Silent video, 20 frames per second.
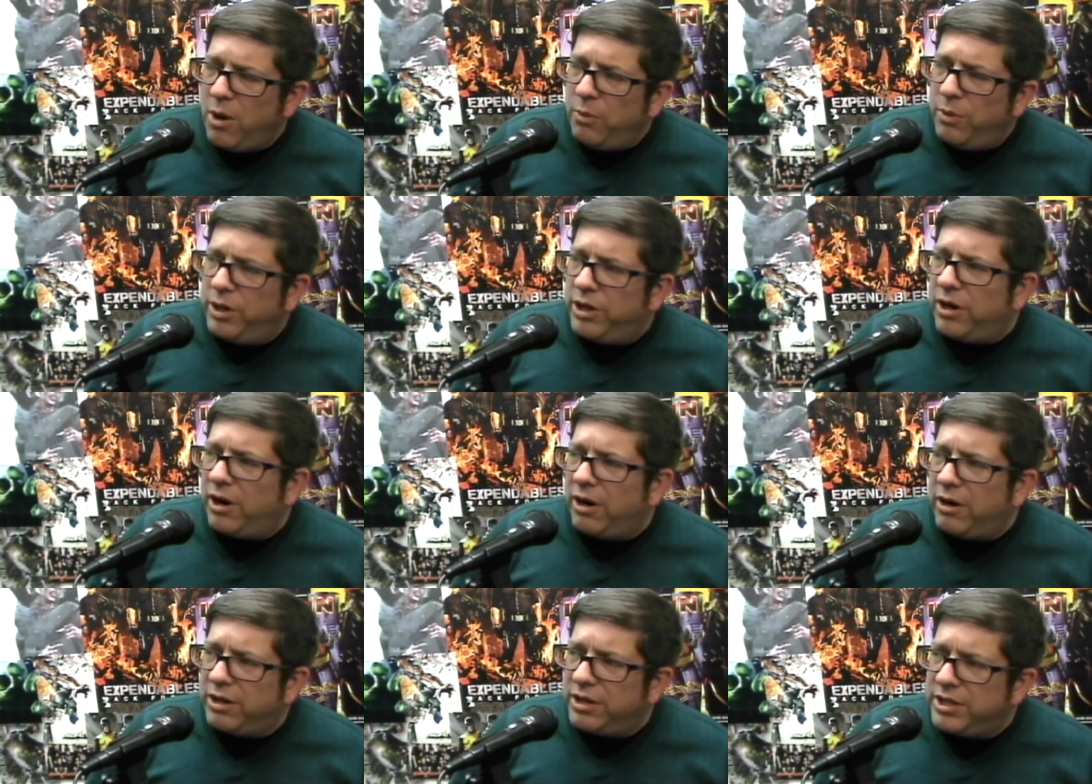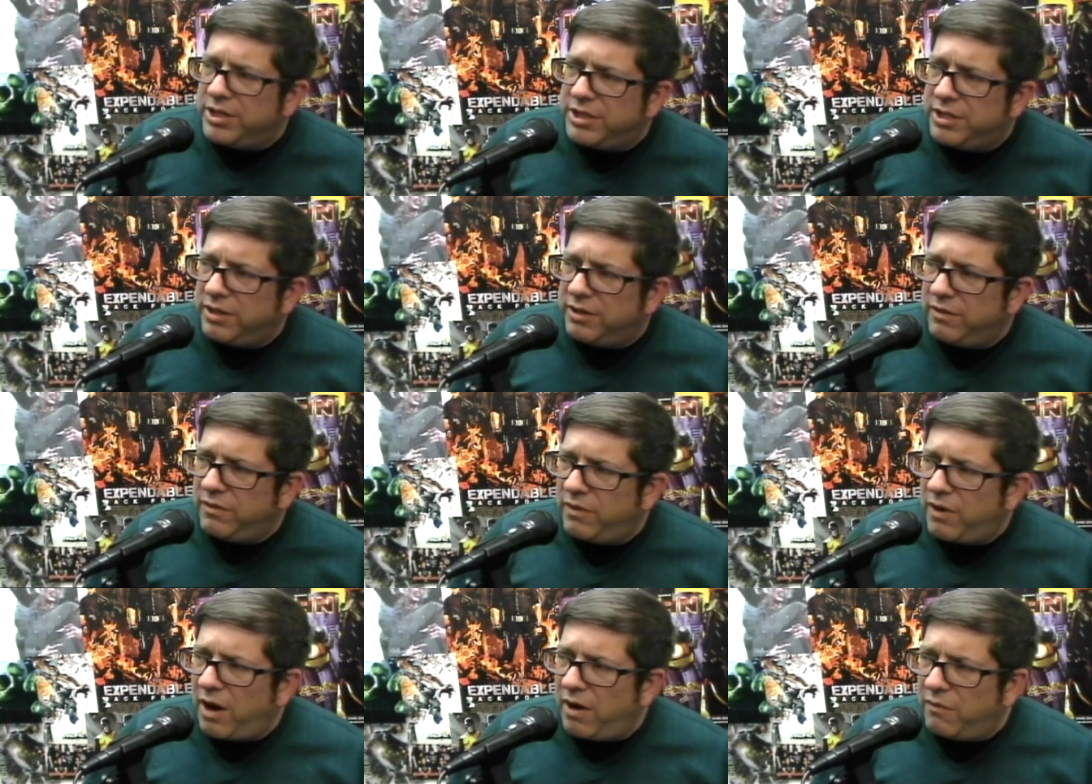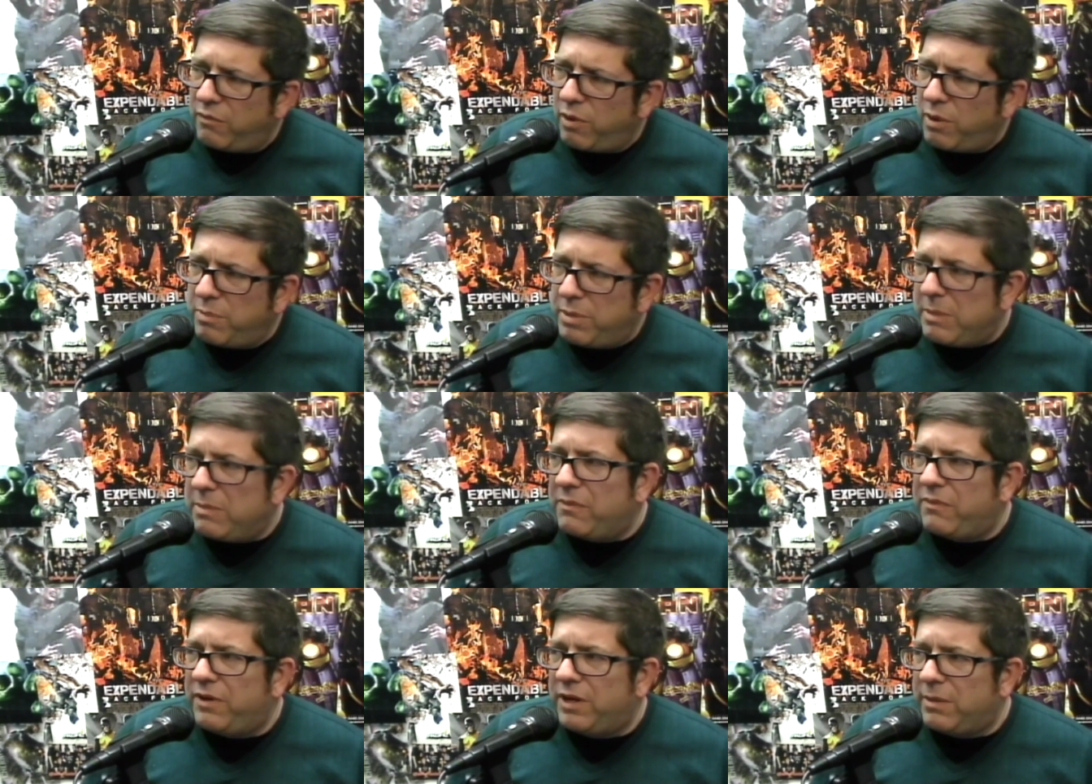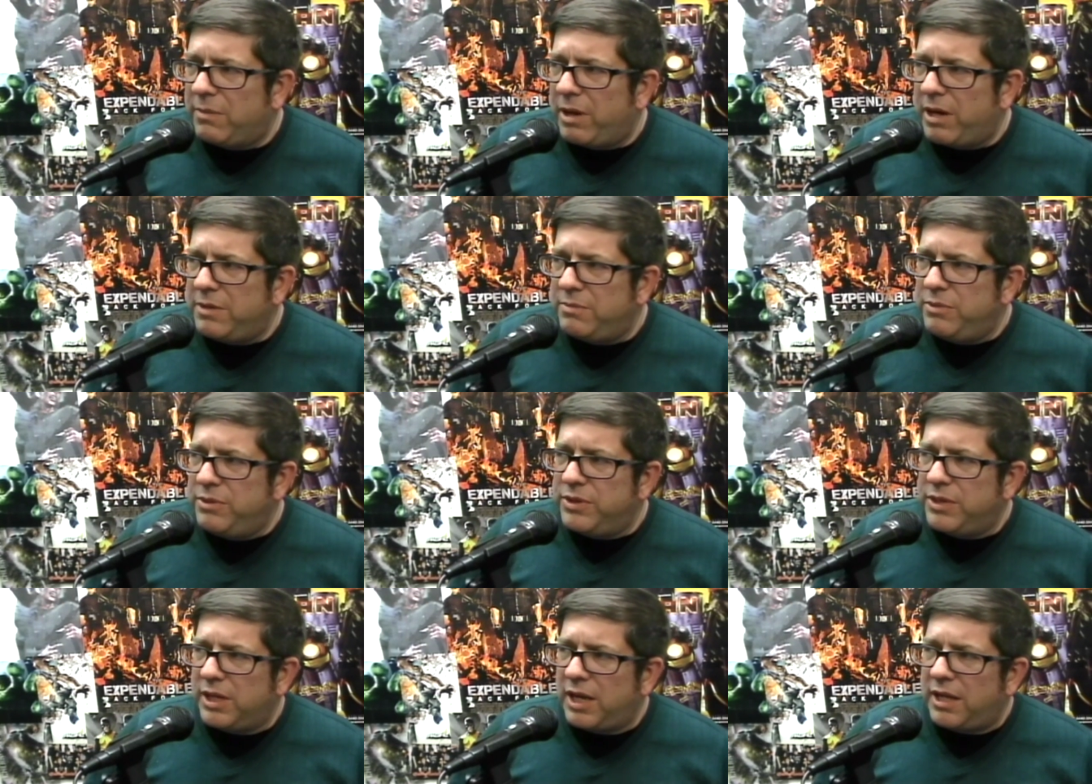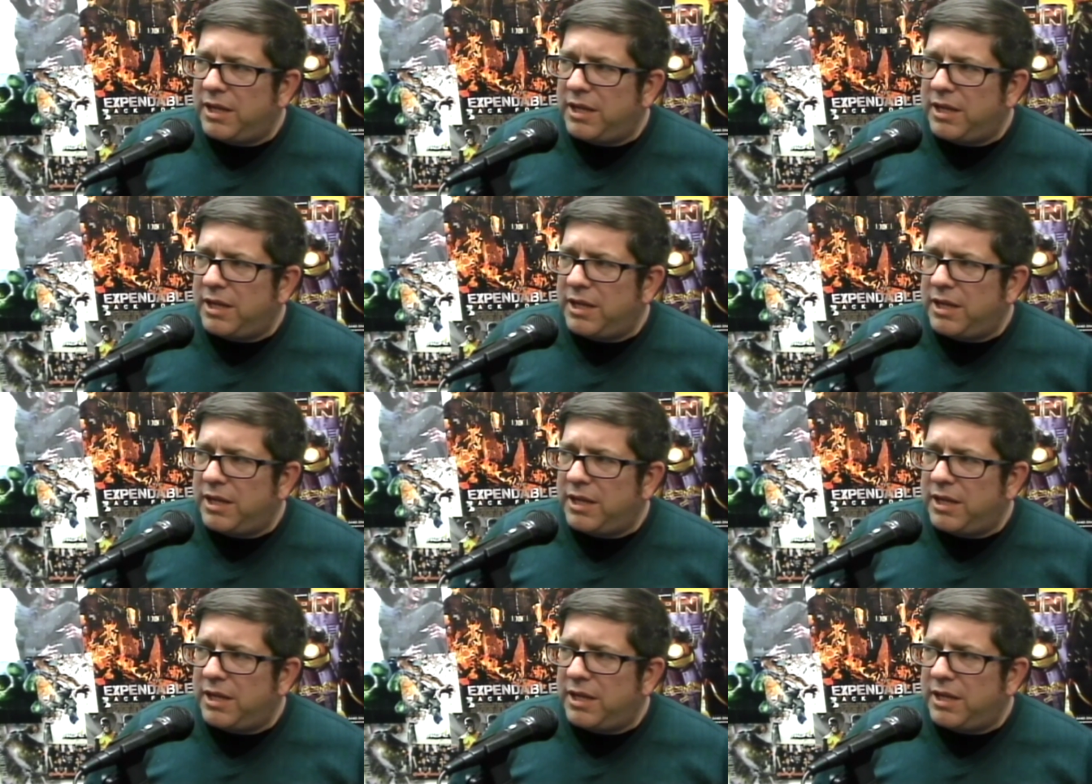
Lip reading: regardless of what people feel about his music,